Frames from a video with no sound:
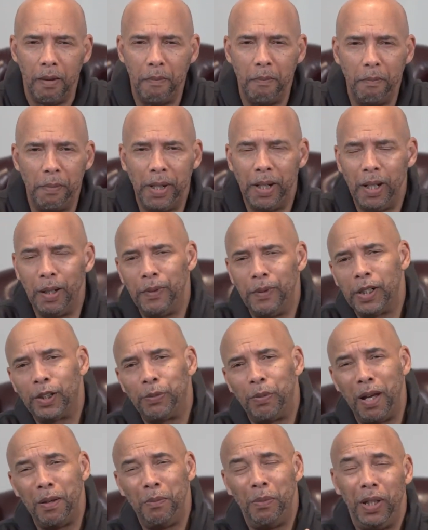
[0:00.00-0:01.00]
Many of
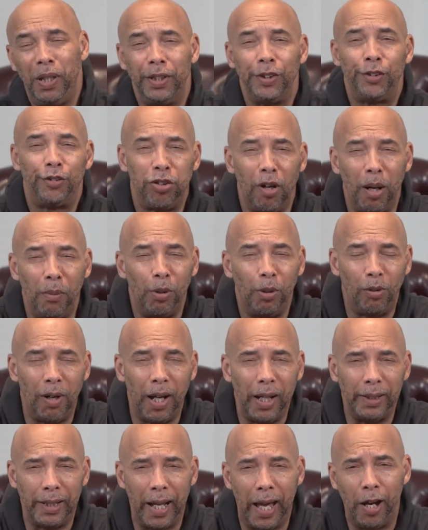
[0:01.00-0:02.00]
us might be in trouble
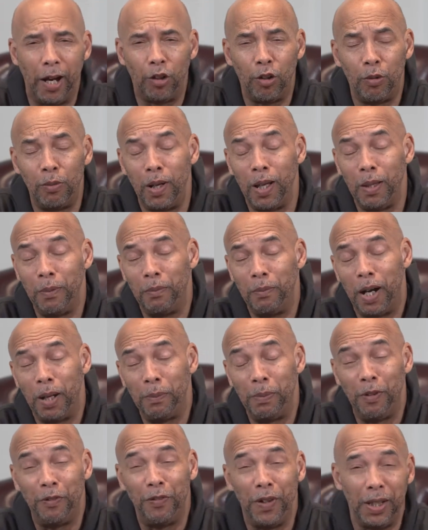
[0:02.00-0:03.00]
right now and might,
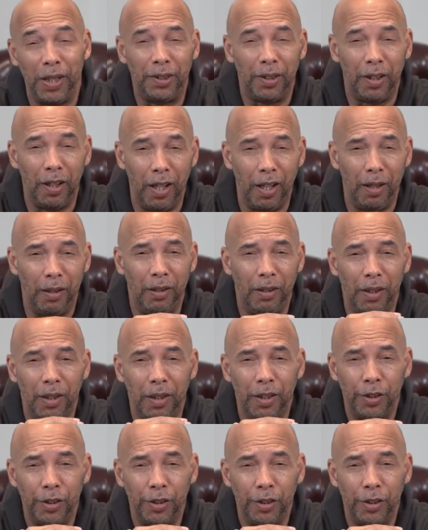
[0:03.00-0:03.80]
might be facing a